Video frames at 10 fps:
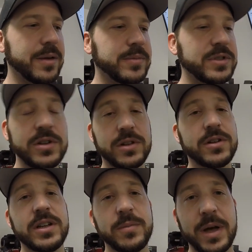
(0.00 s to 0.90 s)
Still
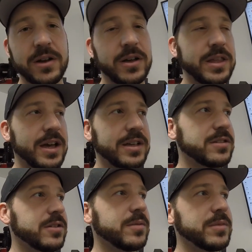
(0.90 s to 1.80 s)
learning about all that,
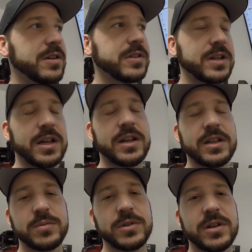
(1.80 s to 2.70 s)
so I'm definitely not an
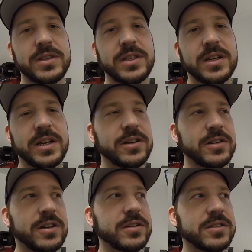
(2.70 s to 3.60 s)
expert on the
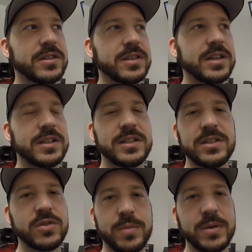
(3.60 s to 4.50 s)
AirDogs and the
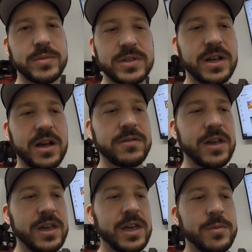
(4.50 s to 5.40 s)
diesel pump stuff,
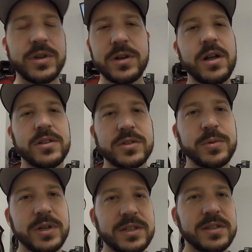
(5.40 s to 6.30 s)
but it all looks
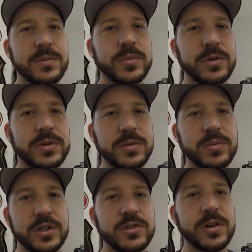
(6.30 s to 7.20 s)
pretty simple and
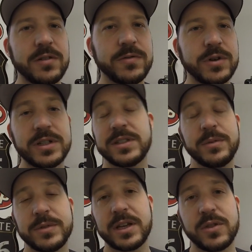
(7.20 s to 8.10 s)
pretty straightforward, and it
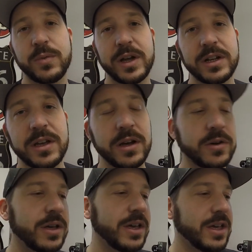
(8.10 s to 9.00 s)
seems like the way to
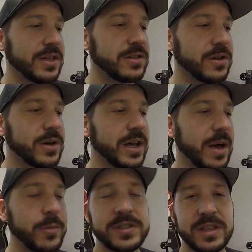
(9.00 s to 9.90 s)
go. So
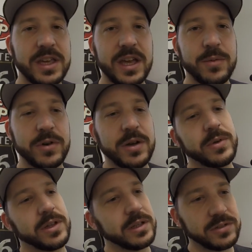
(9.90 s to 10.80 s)
I'm gonna set the camera up
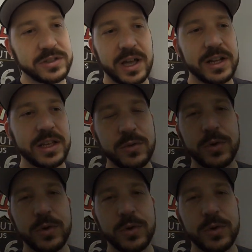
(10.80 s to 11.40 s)
and just kind of get to